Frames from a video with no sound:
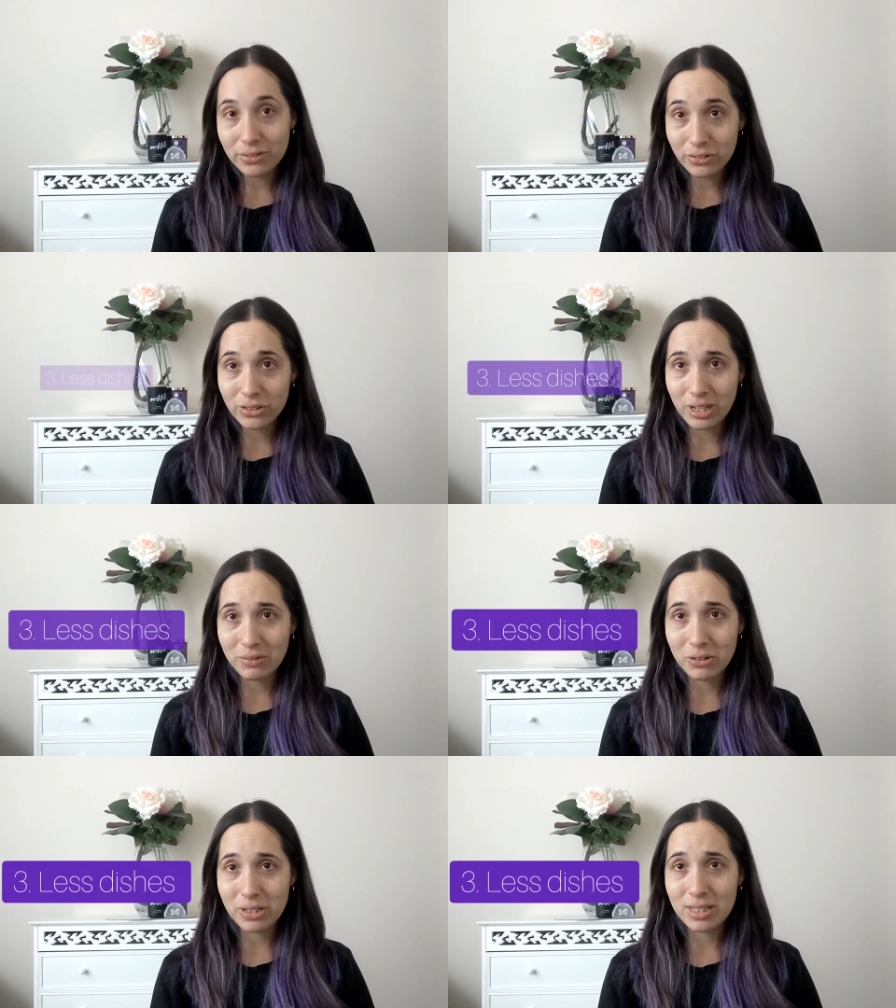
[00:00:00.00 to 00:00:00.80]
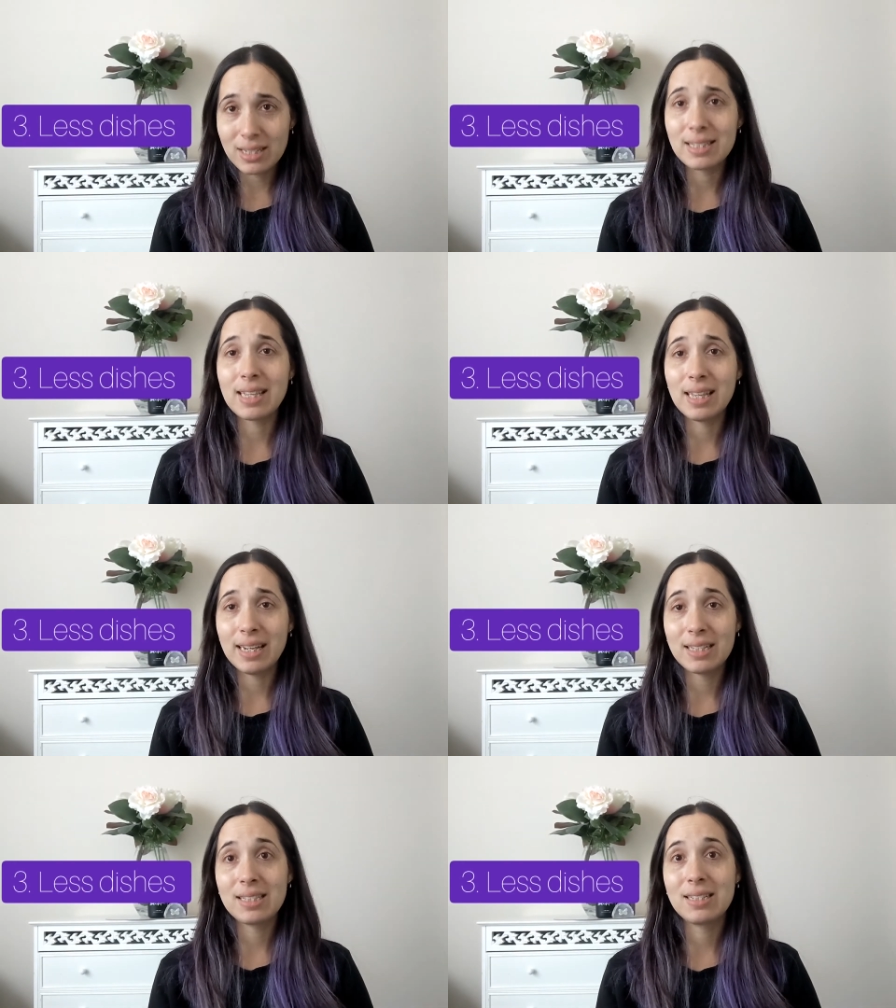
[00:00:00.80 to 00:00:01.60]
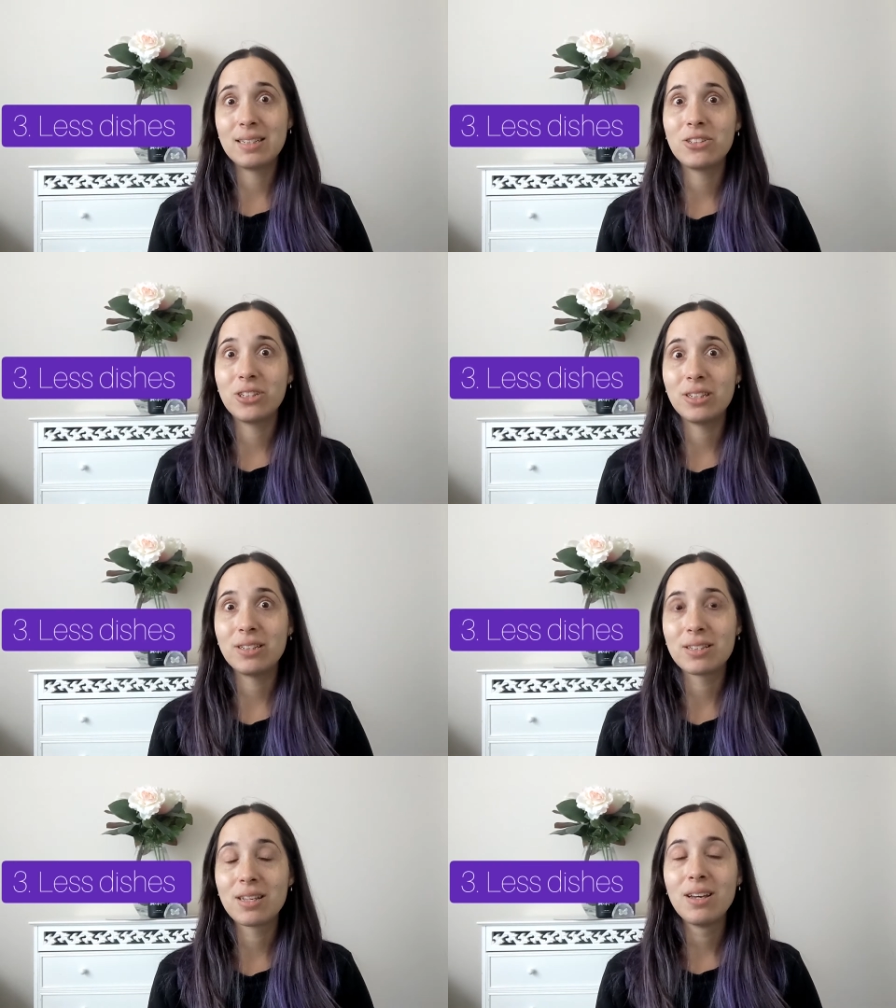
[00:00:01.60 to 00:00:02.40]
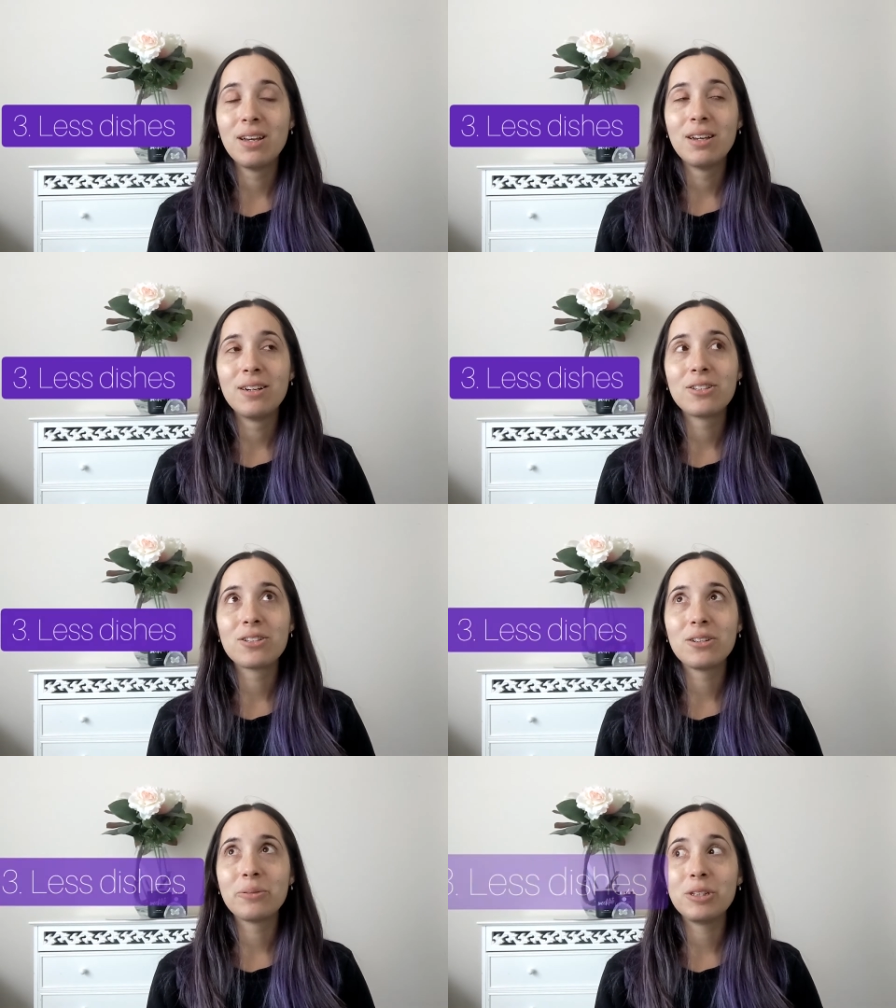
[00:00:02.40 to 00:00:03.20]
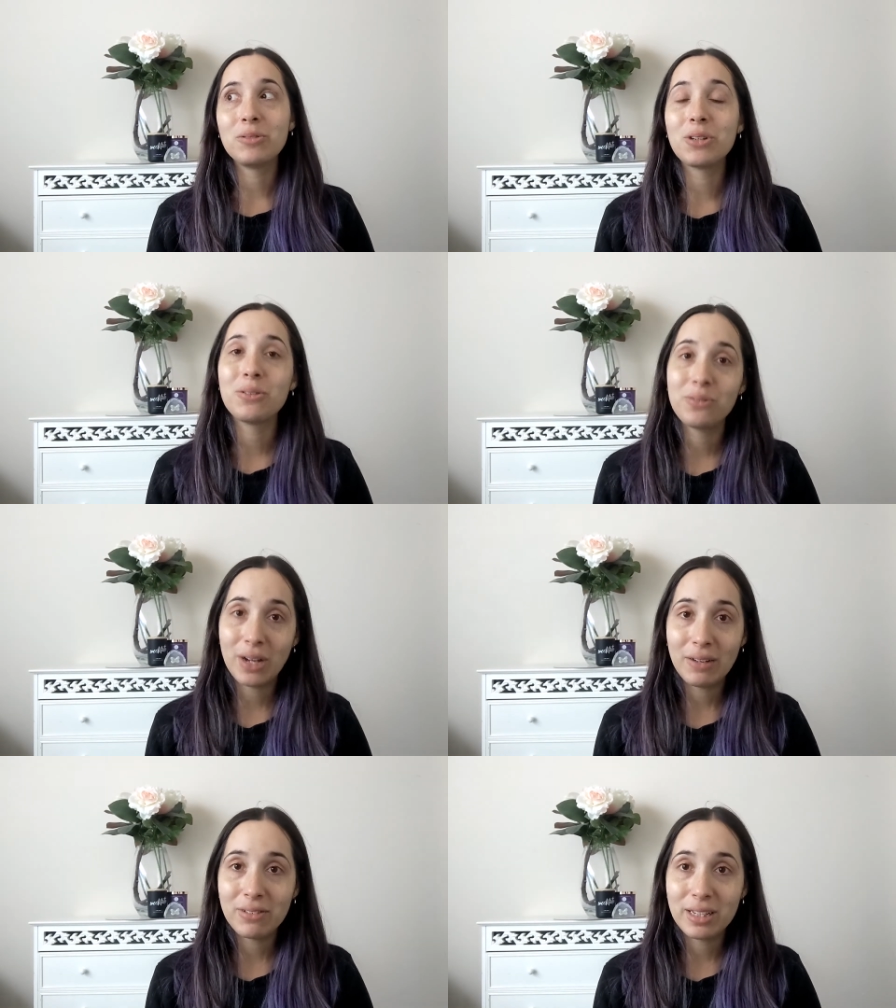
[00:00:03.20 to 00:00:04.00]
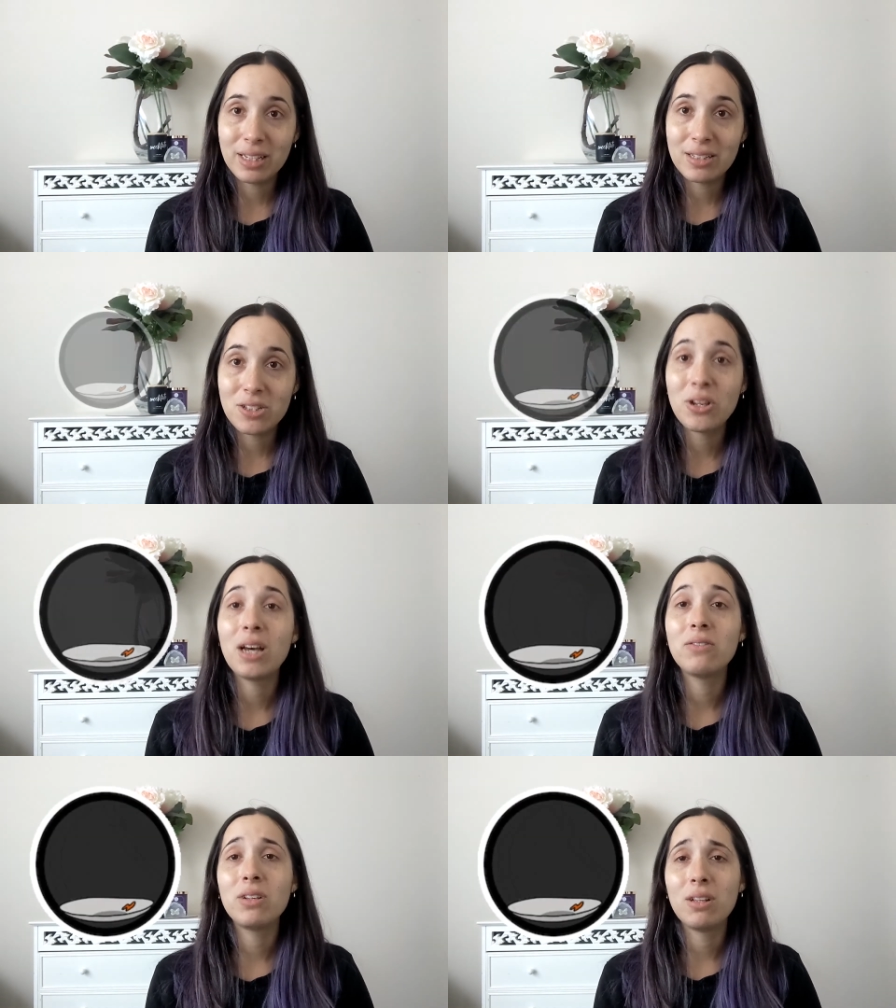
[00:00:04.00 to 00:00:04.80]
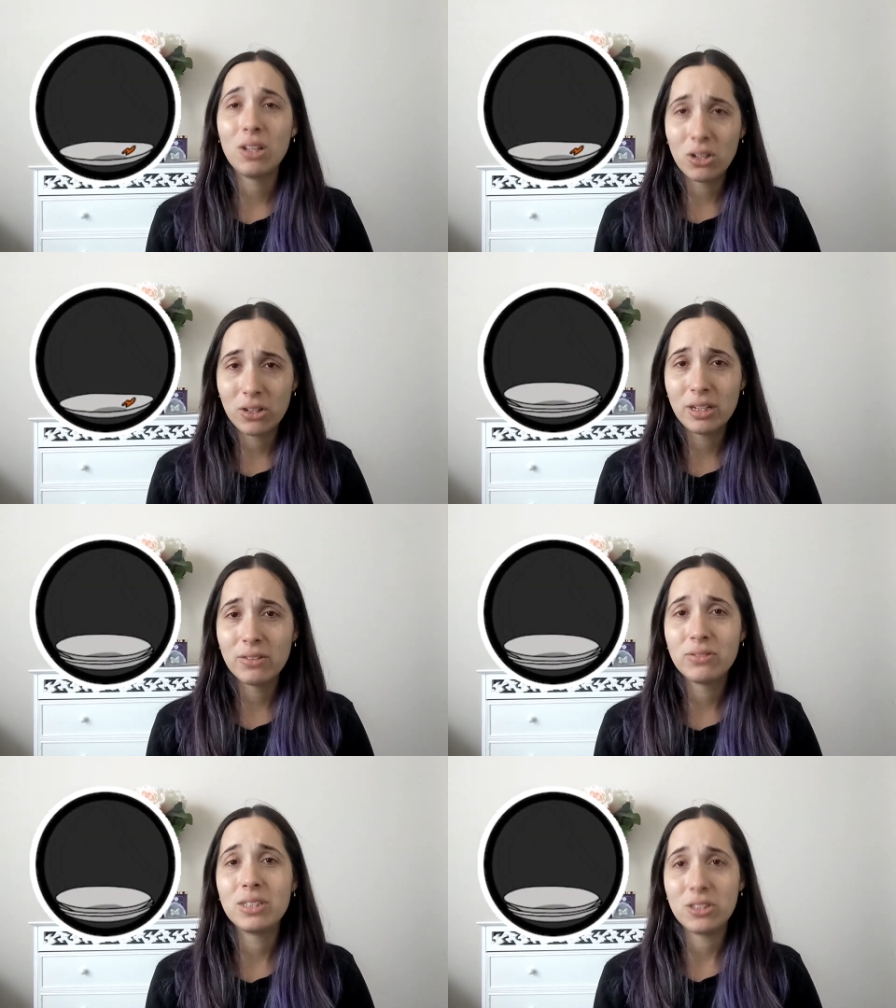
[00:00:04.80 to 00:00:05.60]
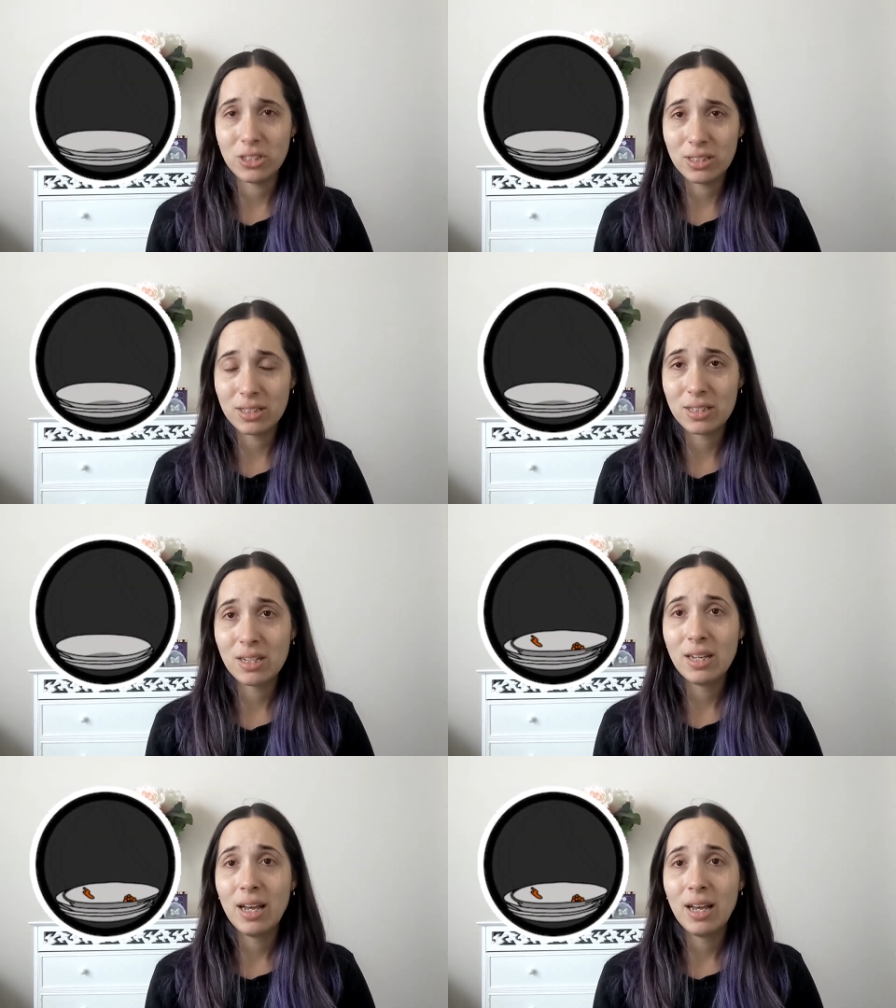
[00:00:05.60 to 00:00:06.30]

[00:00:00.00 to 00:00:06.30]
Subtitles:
difference I've noticed is less dishes. So when you've got five kids, you have a lot of dishes